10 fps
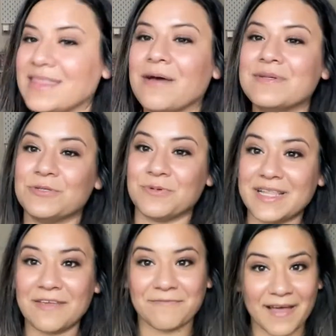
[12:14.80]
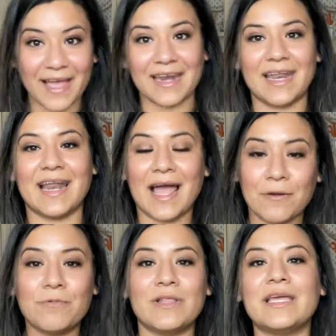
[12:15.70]
That was really fun and I
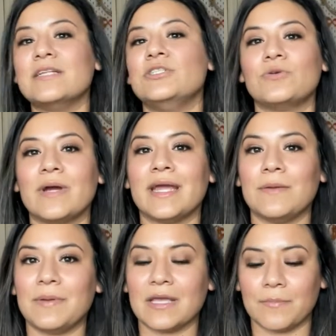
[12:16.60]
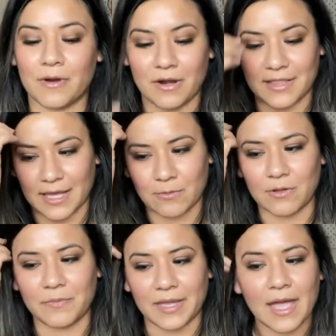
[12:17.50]
really enjoyed being a part of that
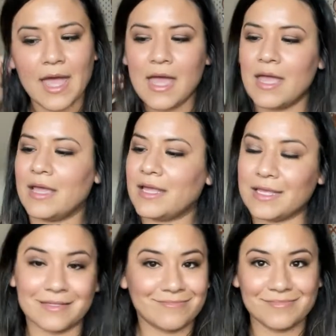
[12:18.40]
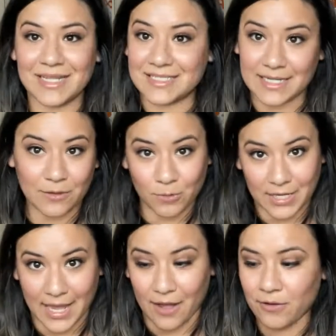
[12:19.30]
quilt bee. It, it didn't
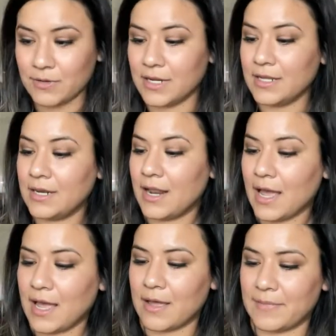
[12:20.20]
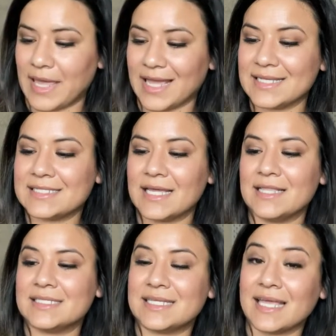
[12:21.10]
work out. Um, like I said,
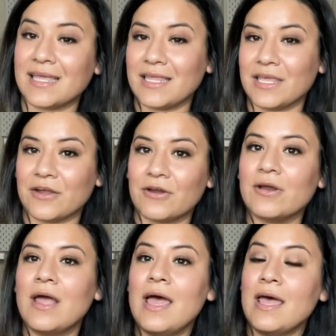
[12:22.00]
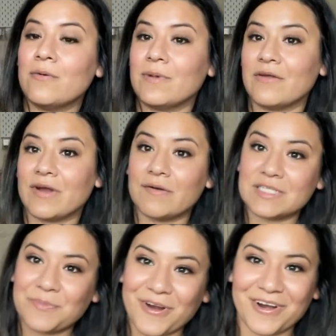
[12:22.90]
the second year, whenever I
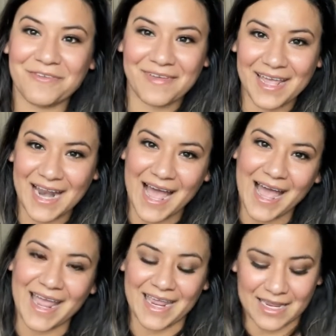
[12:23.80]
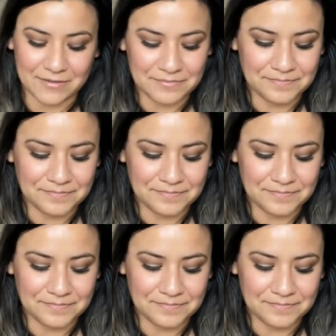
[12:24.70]
was a part of it, I,